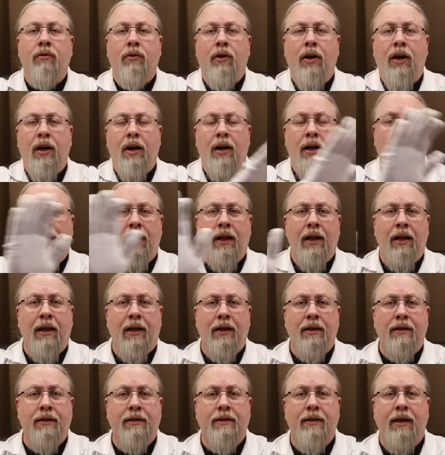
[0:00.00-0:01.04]

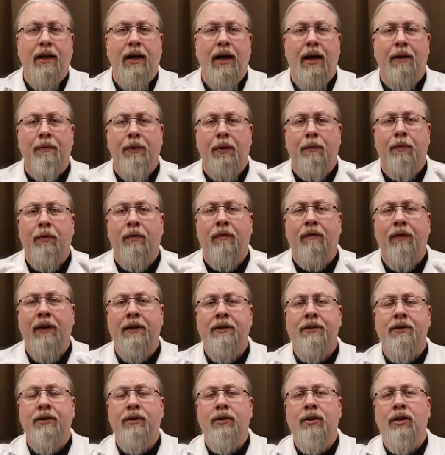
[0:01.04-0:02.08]
Greetings, I'm the
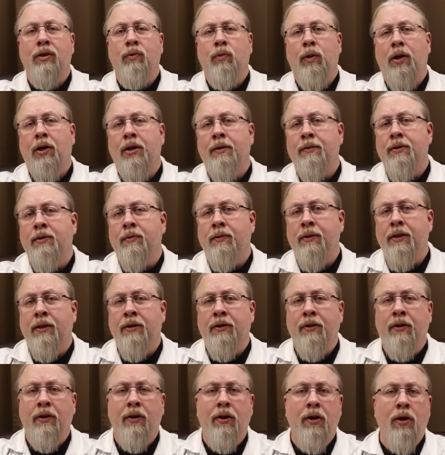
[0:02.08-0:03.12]
Professor, and welcome to
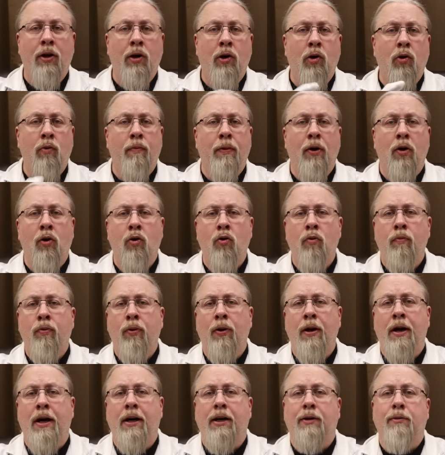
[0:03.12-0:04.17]
another Hobo
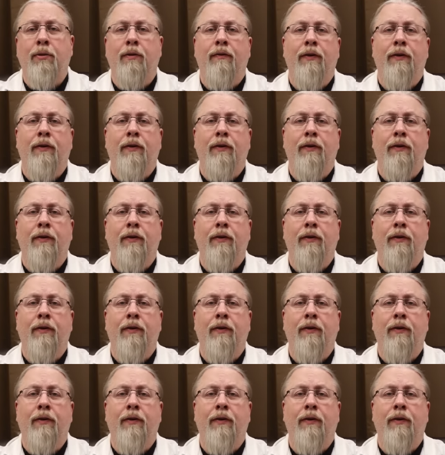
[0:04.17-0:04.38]
product